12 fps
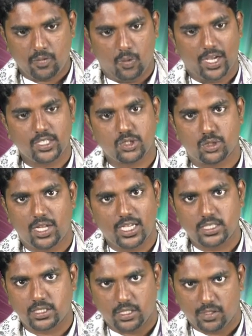Why should
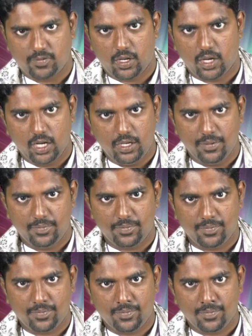I serve God?
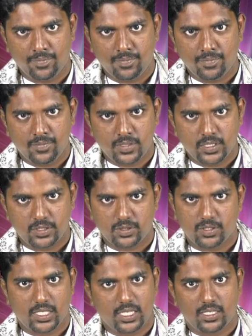
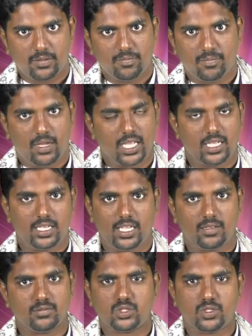So that my
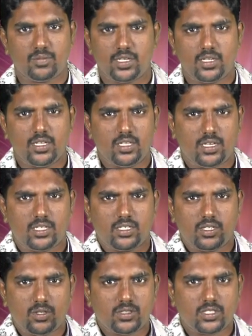name should be
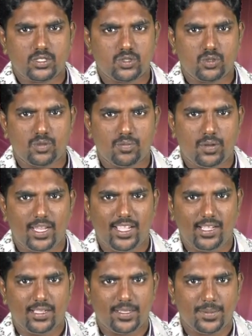written on the stone
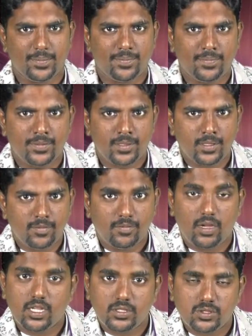plaque.
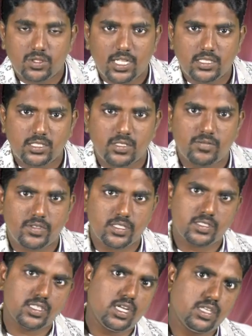Why should I serve
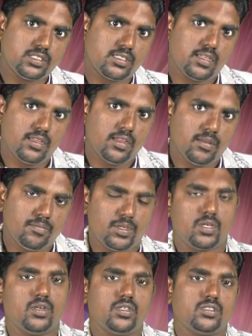the church?
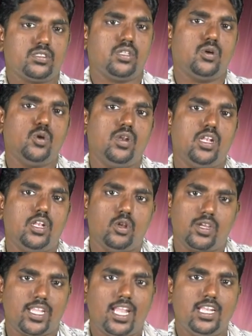Because the whole
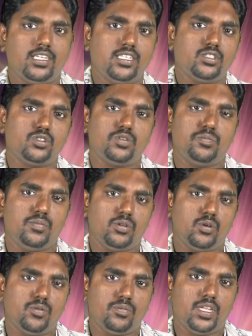locality should
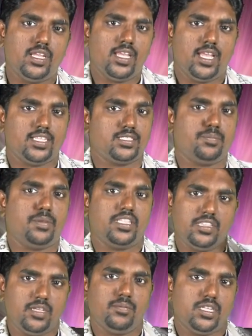know me as a
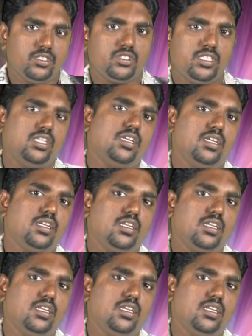pedda manshi,